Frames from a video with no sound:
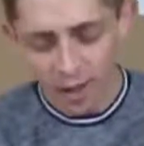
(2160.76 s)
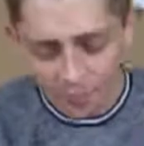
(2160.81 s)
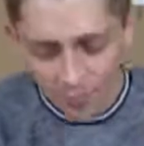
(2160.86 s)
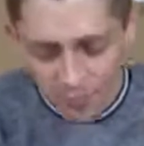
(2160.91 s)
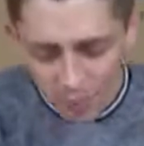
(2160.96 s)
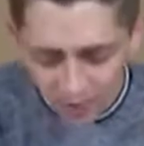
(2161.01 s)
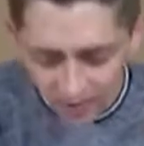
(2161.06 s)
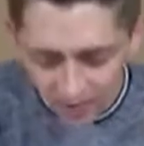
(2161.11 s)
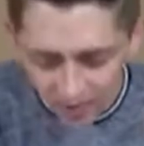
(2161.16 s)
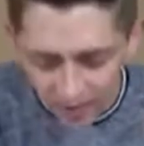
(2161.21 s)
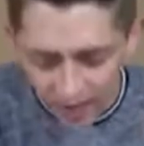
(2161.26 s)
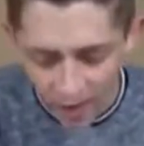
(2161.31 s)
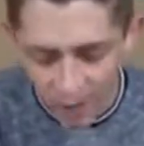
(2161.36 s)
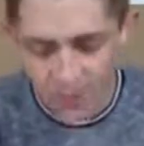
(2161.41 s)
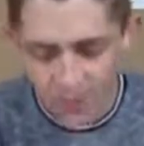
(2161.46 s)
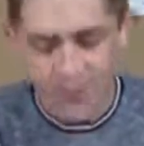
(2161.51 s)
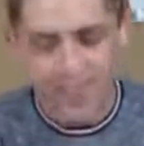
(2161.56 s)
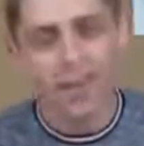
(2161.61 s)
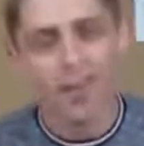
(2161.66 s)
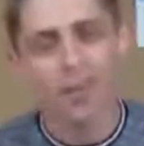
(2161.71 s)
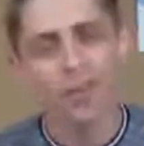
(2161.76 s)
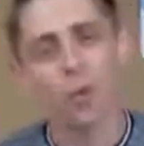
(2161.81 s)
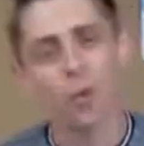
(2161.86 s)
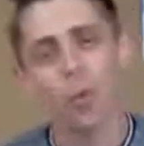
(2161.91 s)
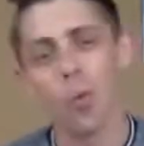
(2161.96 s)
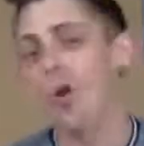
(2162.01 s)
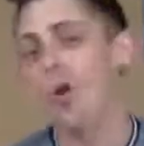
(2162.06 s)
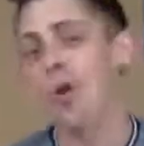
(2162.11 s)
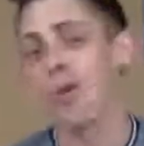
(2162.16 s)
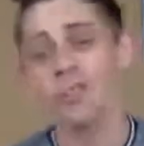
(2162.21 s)
moving outside the
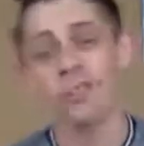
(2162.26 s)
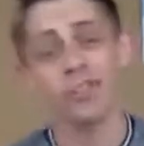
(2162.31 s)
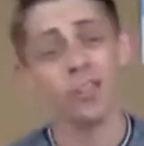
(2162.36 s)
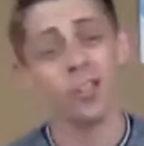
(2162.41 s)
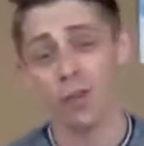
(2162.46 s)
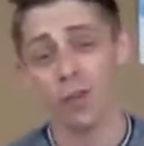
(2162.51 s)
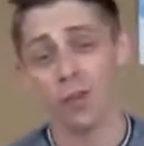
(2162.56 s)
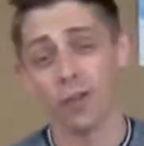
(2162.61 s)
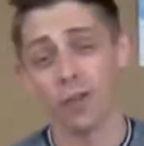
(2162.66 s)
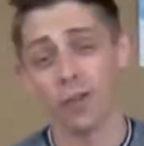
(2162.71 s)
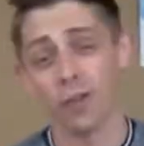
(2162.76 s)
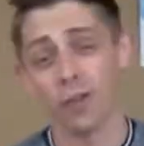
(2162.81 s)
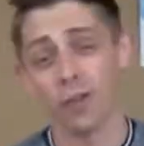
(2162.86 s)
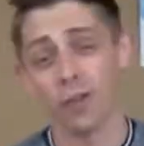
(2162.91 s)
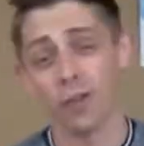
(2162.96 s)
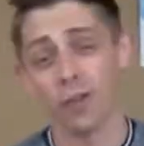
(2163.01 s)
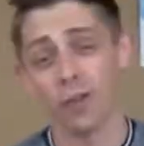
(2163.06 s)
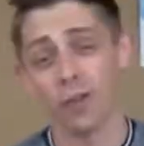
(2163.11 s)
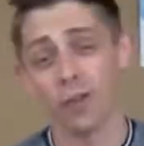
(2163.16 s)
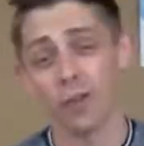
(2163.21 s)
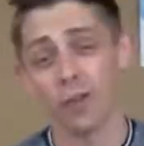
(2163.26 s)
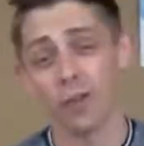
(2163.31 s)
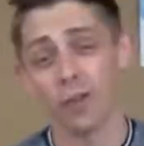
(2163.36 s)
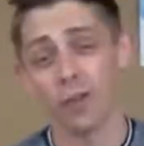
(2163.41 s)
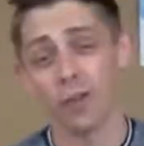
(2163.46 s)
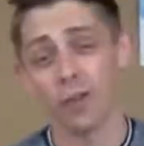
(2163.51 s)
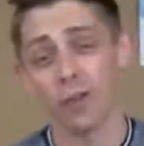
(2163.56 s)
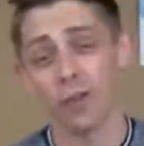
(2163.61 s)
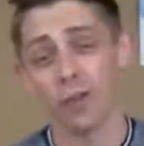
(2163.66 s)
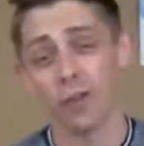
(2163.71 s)
walls of our churches and
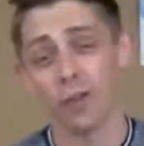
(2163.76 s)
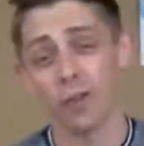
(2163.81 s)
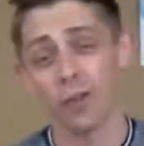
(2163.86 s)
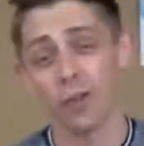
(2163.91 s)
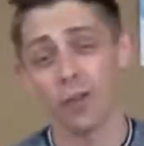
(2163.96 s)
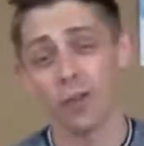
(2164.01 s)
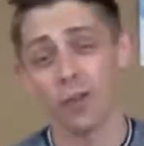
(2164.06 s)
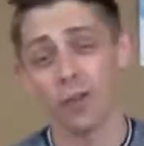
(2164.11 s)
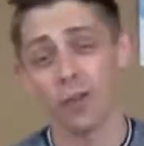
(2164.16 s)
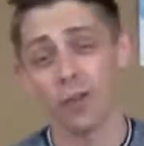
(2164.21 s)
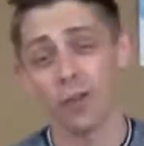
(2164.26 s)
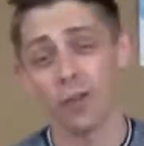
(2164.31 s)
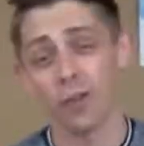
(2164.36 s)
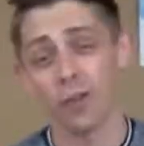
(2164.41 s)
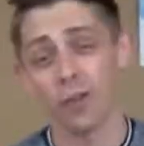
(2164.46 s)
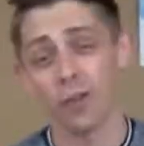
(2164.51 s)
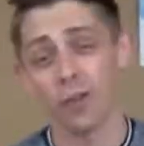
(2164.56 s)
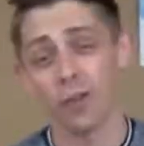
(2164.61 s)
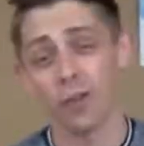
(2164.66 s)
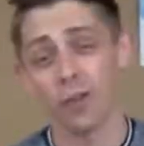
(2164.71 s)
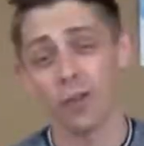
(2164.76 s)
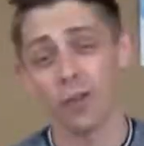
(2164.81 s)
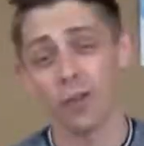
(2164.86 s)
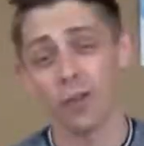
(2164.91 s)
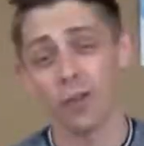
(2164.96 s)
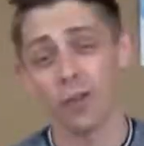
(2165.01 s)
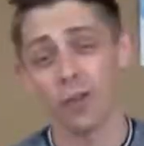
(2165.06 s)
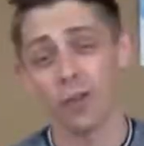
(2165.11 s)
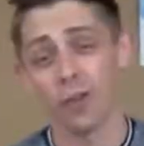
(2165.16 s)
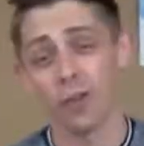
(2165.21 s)
our inner
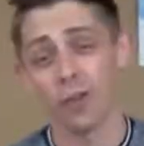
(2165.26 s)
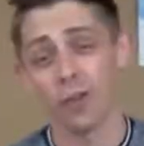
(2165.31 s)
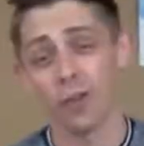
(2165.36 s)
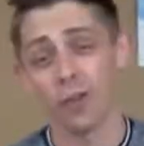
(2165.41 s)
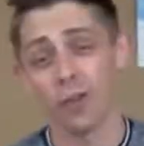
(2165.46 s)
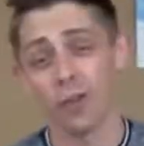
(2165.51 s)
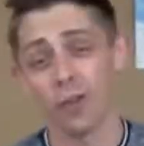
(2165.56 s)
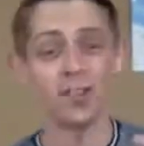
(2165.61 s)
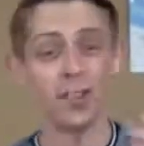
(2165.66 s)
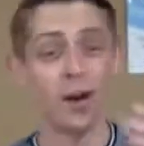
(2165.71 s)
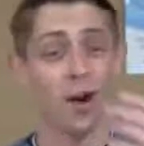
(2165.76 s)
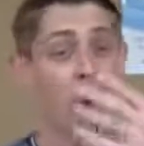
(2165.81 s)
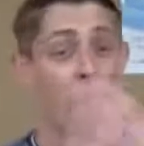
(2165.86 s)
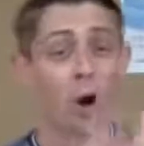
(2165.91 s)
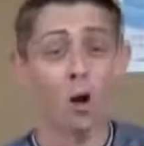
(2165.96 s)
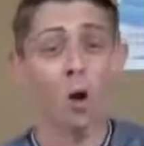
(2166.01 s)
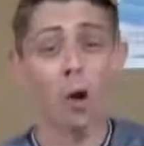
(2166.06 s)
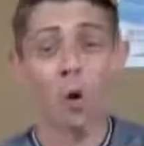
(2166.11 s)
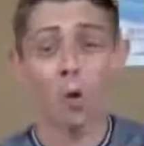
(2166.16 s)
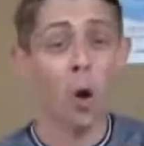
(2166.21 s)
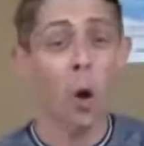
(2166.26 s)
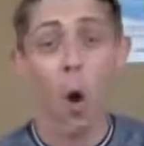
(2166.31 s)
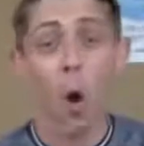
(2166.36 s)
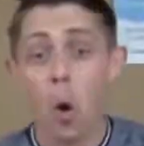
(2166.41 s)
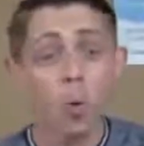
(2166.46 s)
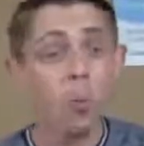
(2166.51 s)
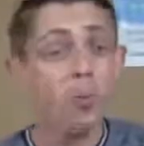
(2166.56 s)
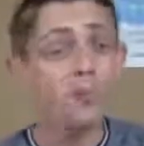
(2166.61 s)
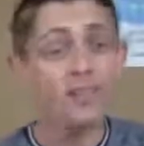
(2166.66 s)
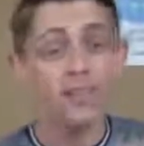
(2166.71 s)
communities and our own
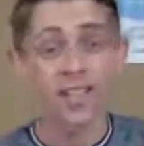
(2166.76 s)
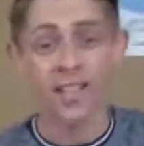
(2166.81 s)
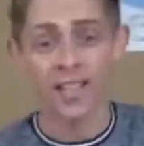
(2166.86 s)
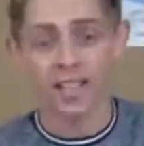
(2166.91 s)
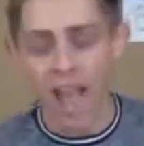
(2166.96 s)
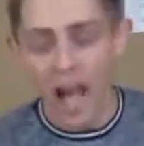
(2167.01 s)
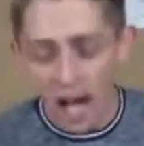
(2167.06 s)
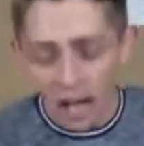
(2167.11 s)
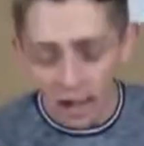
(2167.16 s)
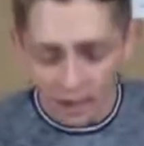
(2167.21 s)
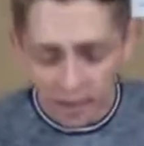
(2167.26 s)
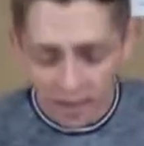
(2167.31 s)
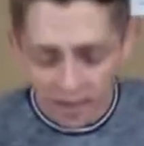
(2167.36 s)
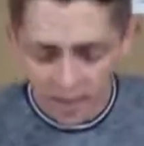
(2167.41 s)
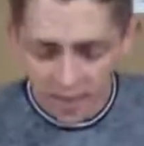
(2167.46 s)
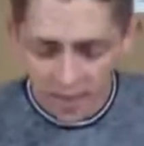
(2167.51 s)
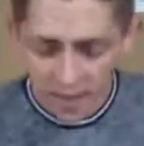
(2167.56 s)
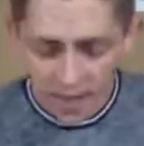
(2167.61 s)
homes and lives,